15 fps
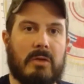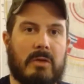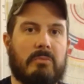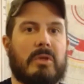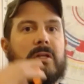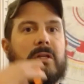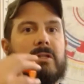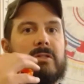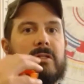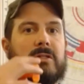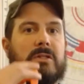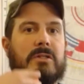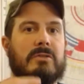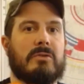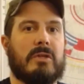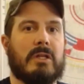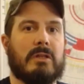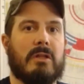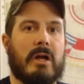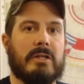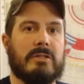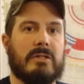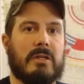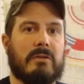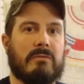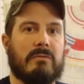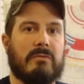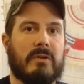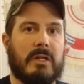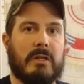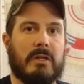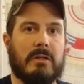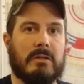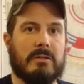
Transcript: because these things will get lodged in funny.